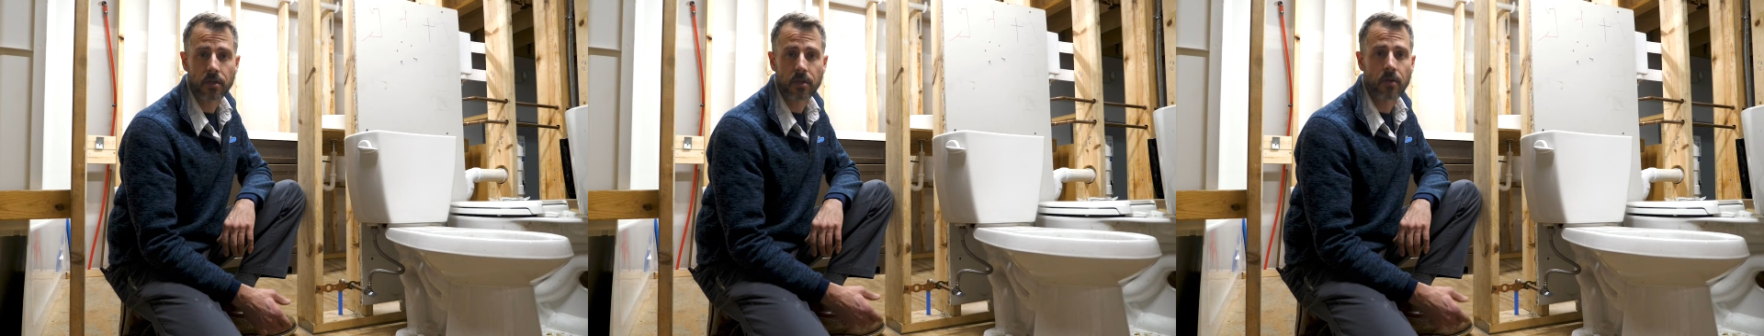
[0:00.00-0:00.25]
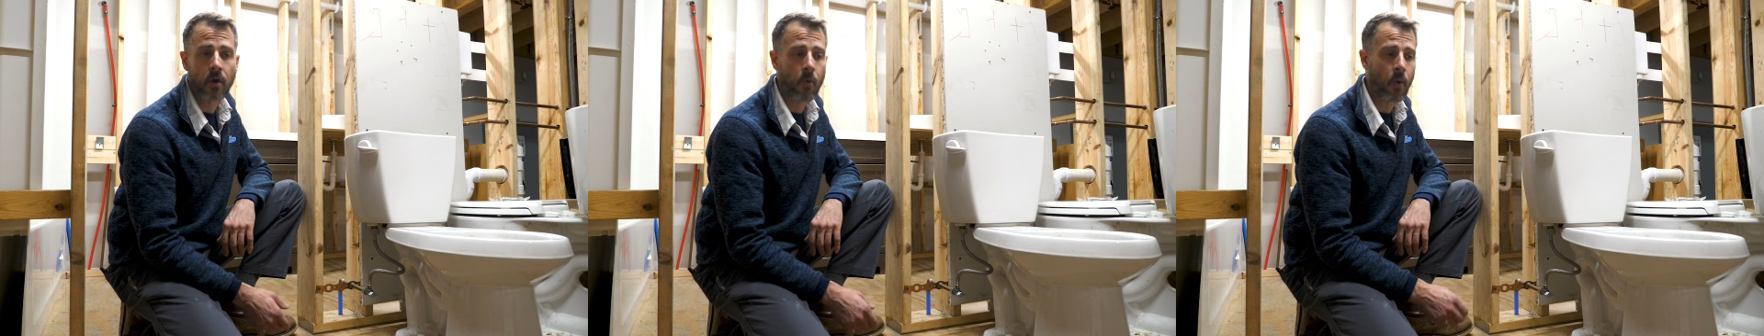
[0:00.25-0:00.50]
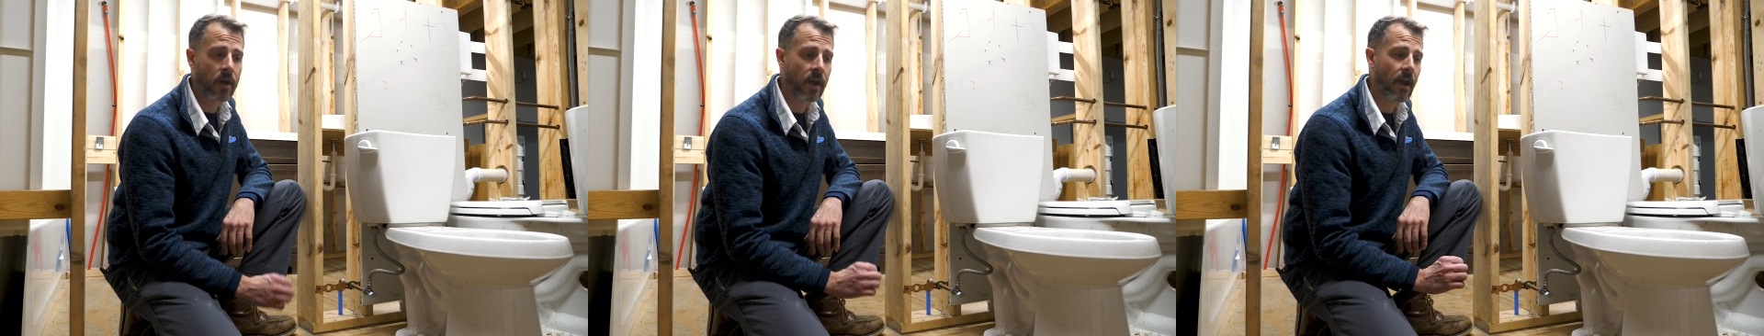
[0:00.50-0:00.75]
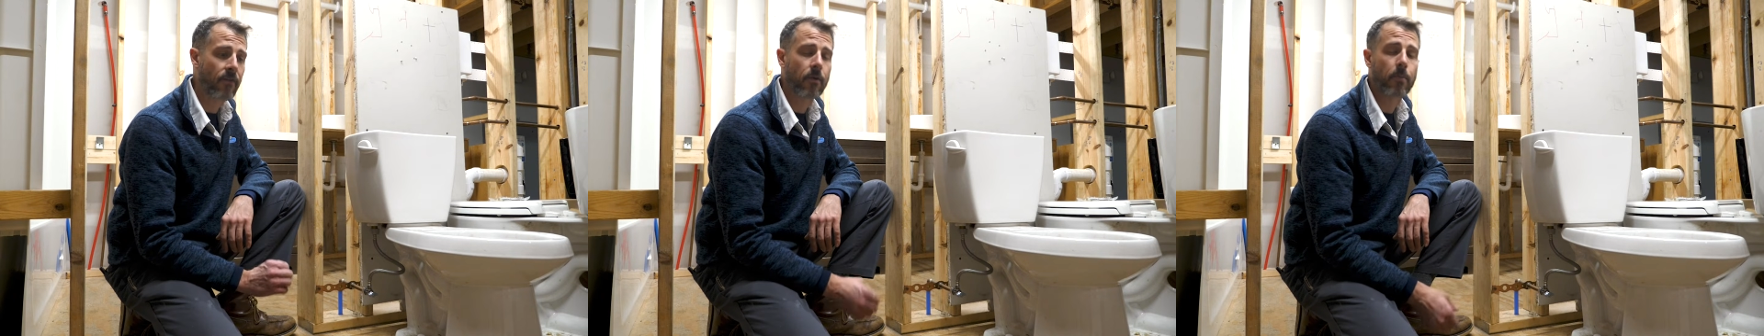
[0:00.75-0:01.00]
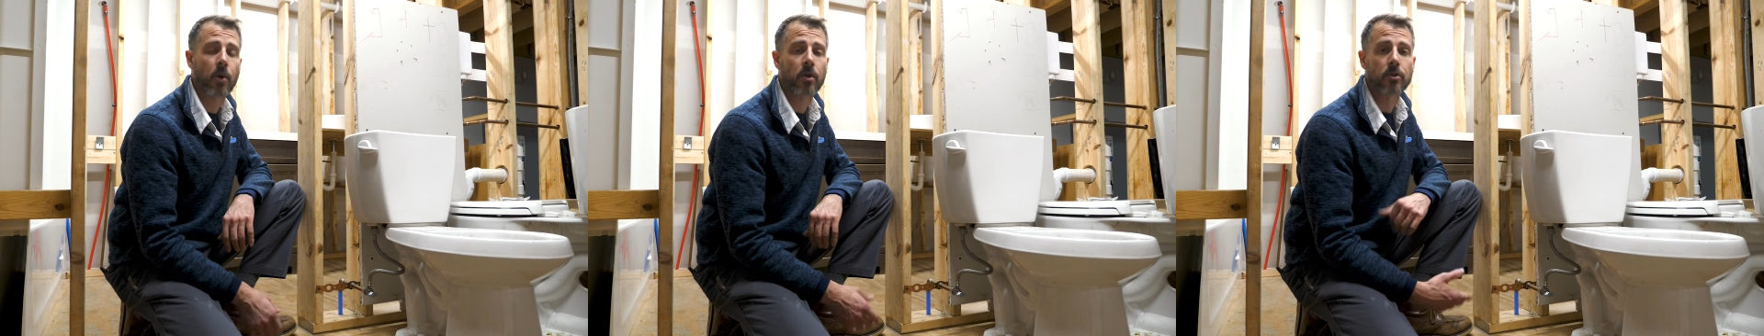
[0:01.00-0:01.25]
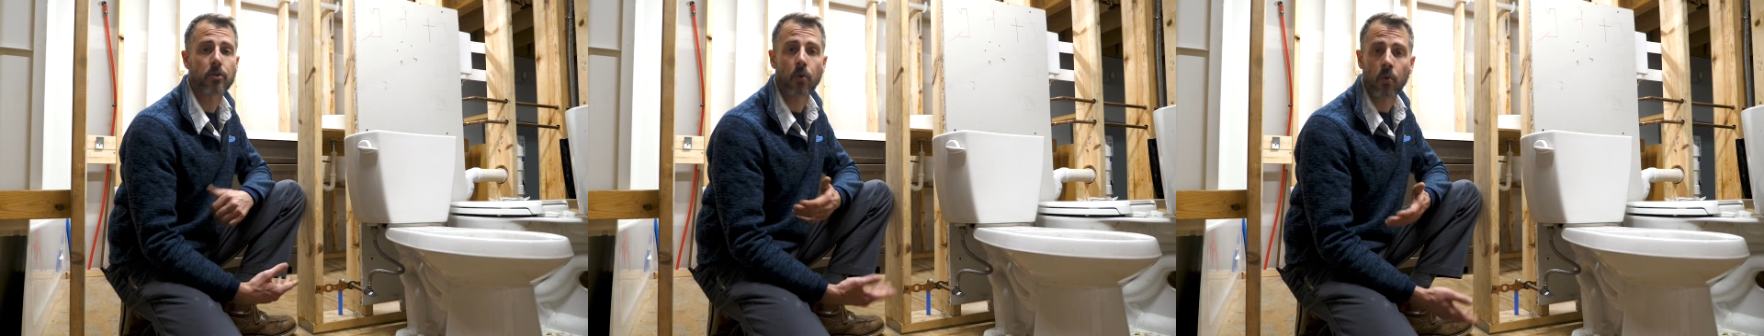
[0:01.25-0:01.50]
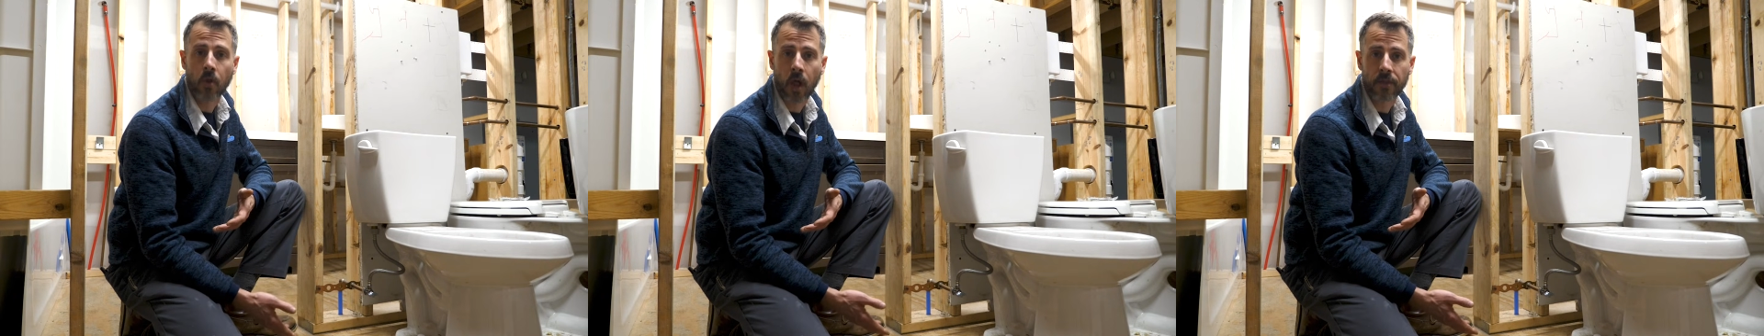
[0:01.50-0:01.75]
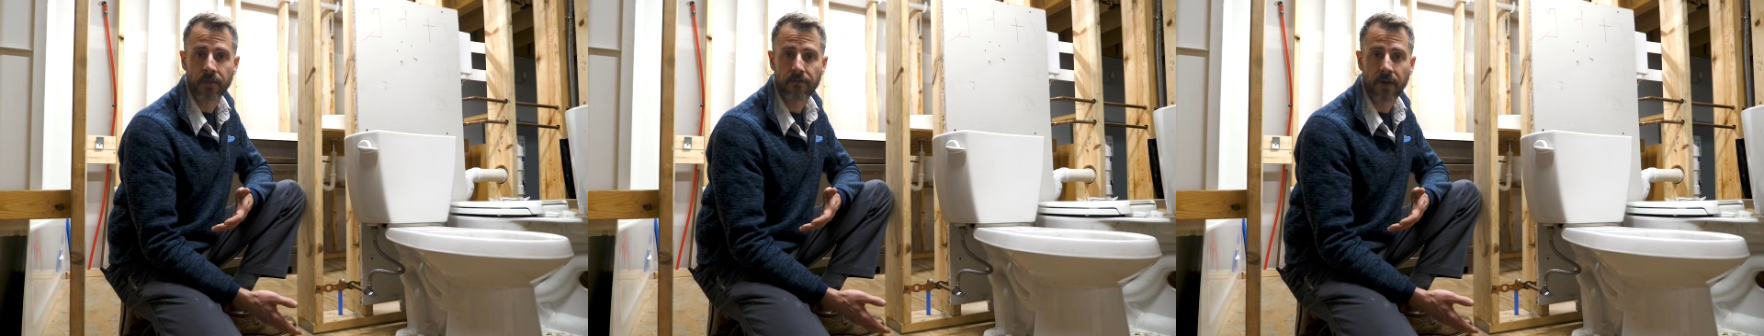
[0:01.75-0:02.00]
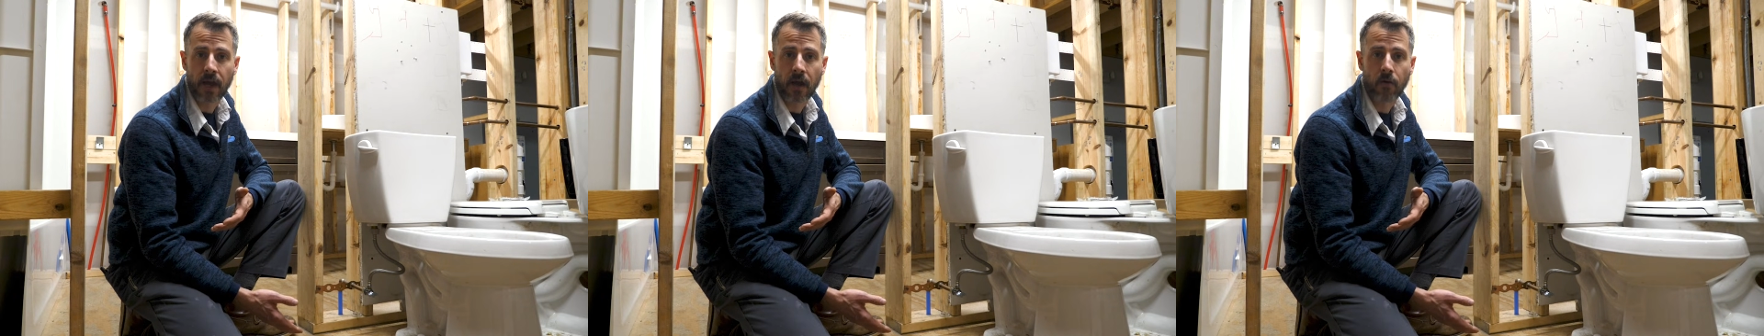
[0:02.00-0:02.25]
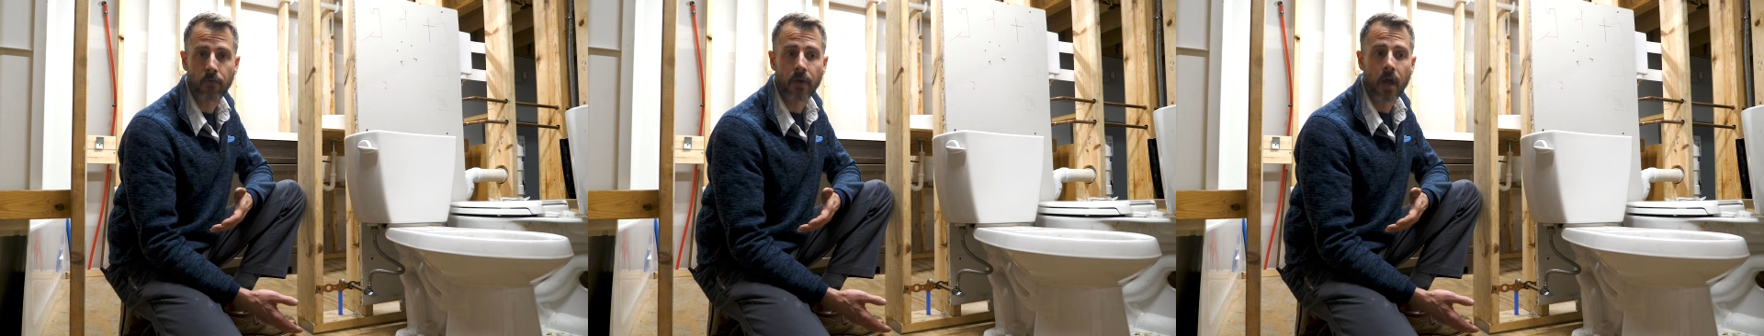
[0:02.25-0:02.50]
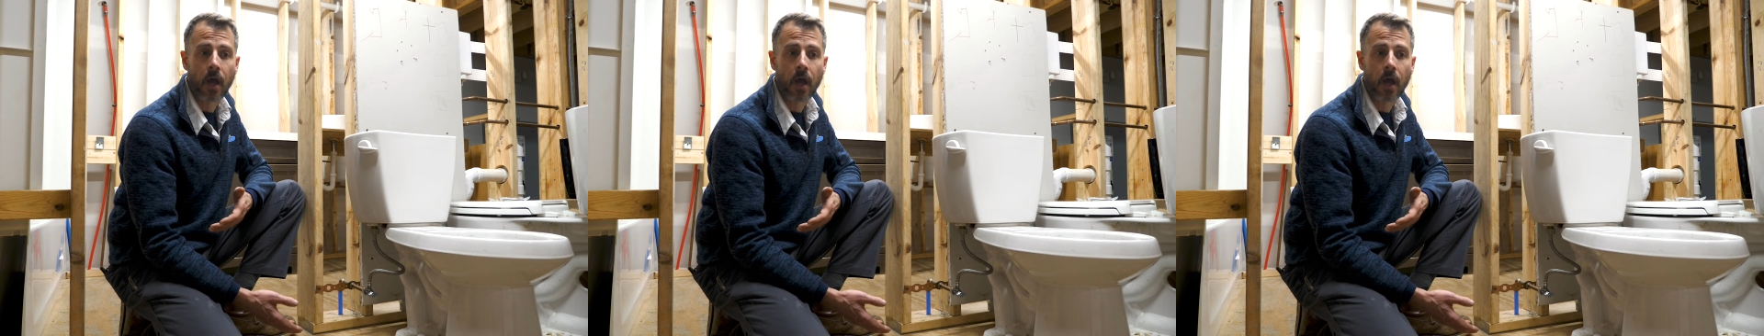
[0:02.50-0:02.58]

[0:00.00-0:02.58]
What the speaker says: You don't want to ever put a tool on the valve